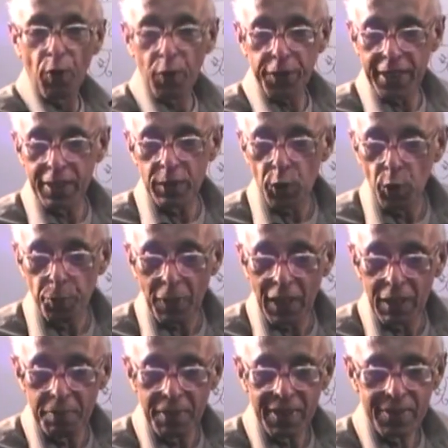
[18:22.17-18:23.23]
14 group
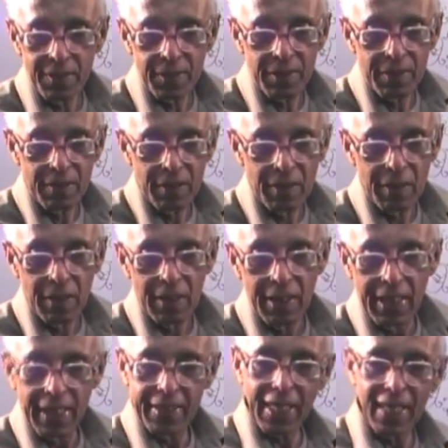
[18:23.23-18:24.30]
element.
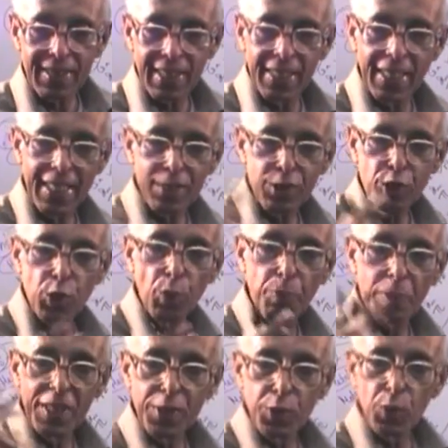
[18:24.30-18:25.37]
It has an
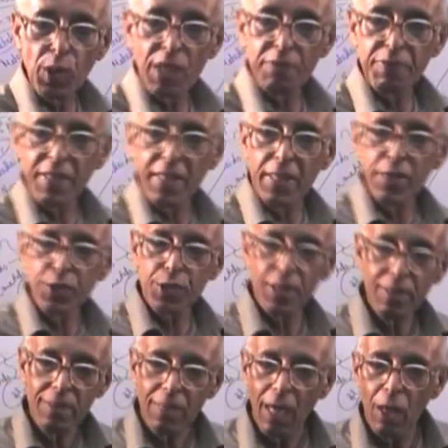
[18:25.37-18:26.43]
S2P2
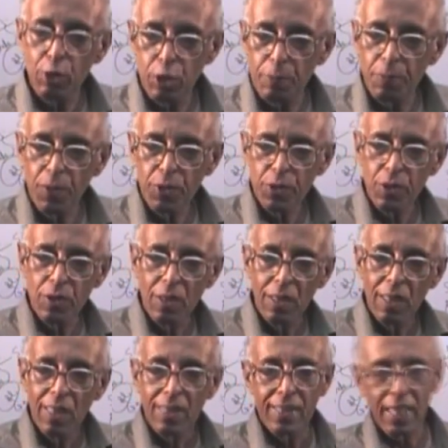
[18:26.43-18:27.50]
configuration outermost.
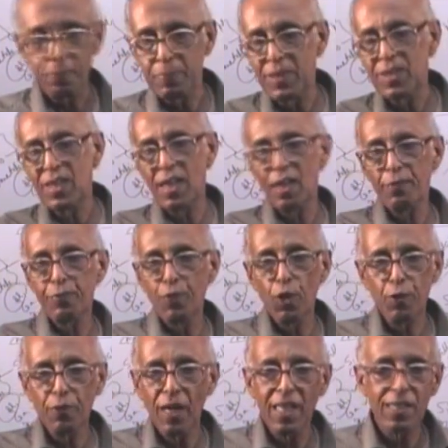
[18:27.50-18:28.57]
That means there are
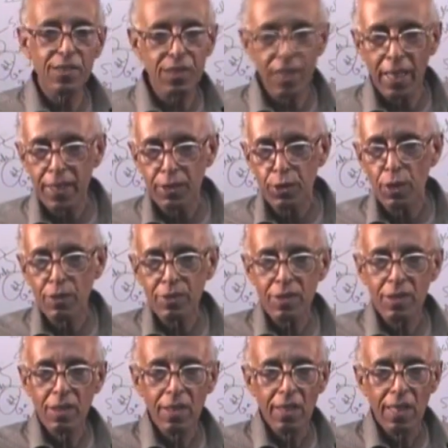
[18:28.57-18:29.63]
4 valence electrons.
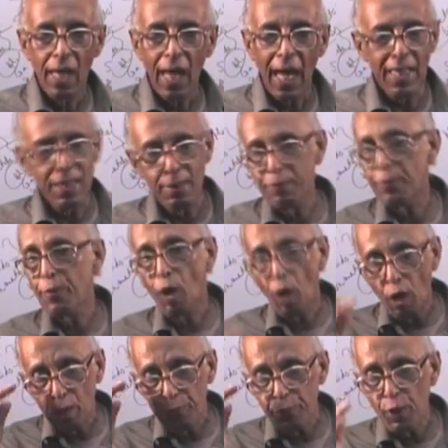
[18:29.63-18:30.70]
And if
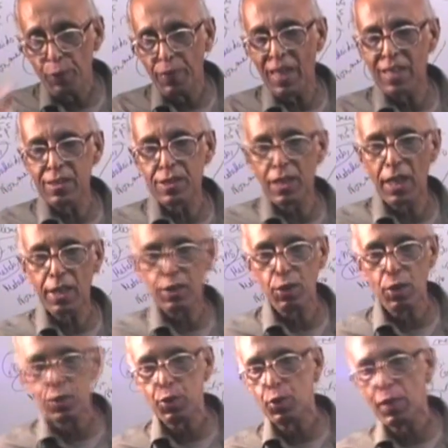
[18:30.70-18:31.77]
all 4 valence
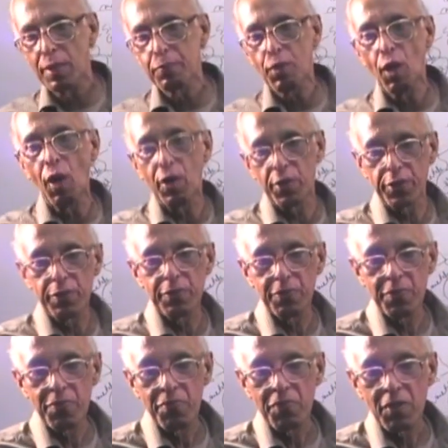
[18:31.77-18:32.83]
electrons would have gone
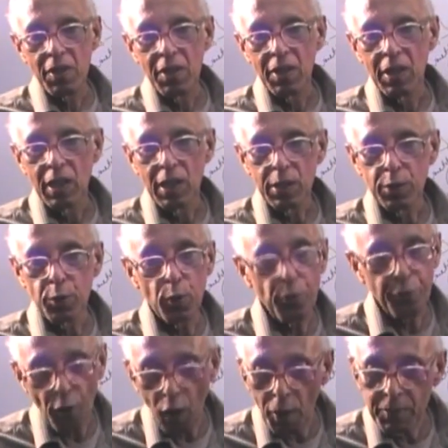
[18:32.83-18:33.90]

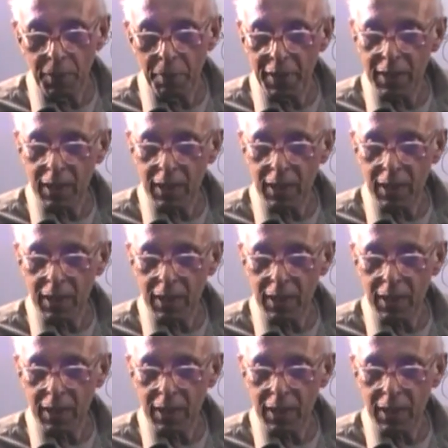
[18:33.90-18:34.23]
to form the